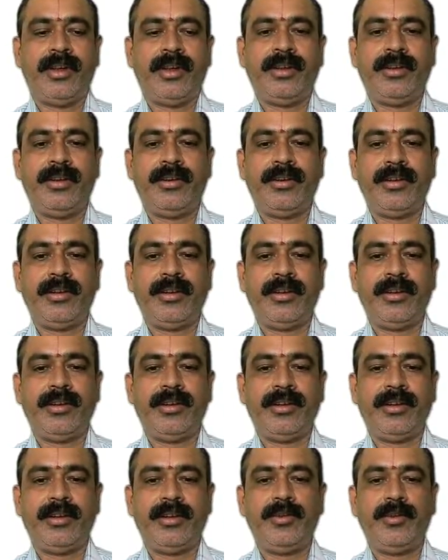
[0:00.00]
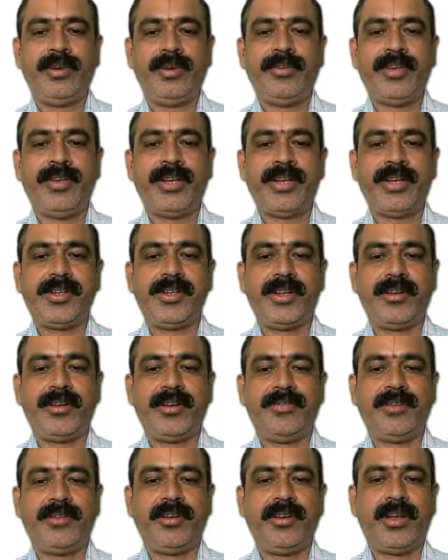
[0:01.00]
and notification
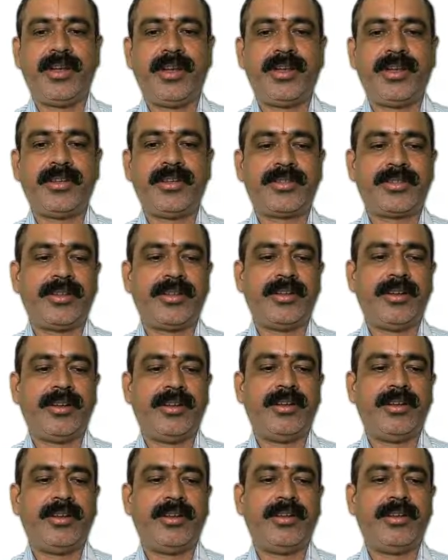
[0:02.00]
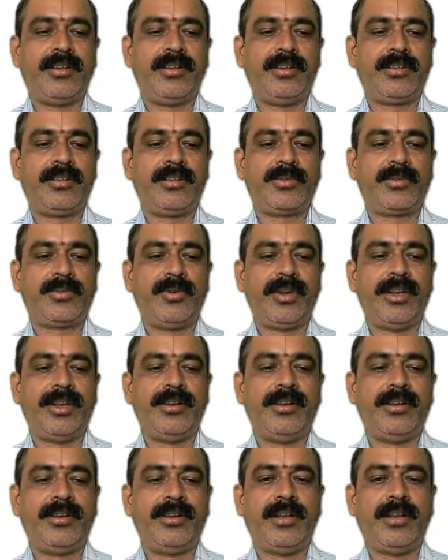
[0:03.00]
of lost,
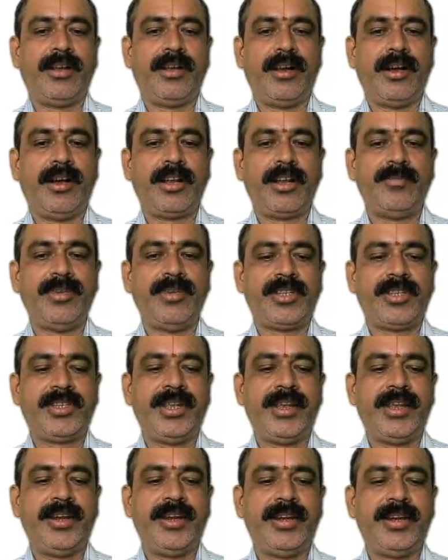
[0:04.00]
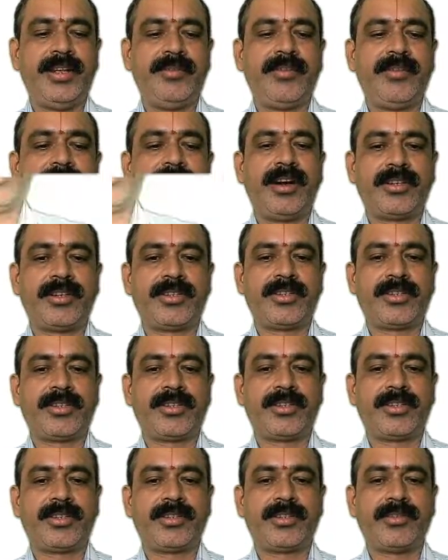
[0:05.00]
stolen or missing ATM
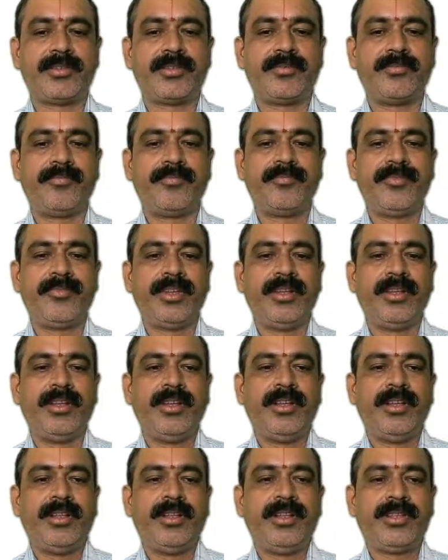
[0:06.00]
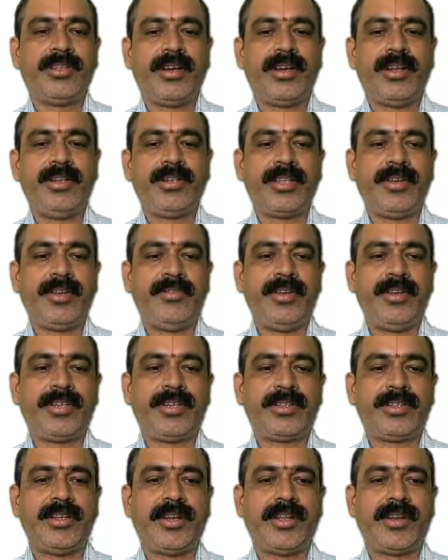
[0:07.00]
cards. These are all the
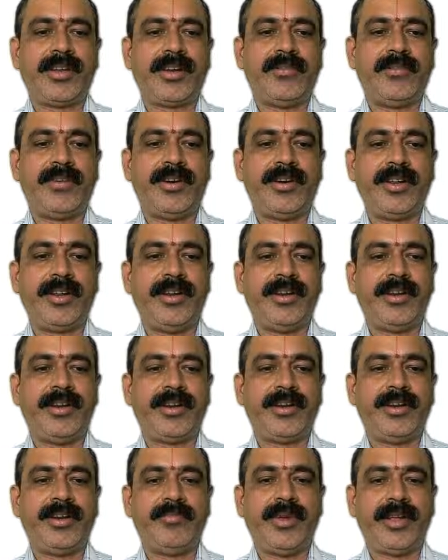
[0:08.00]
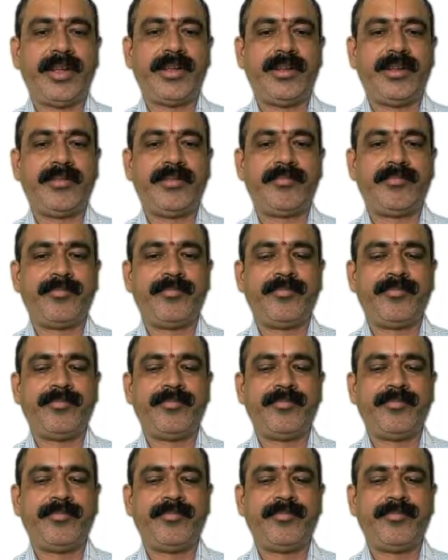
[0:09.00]
services that are offered in internet banking.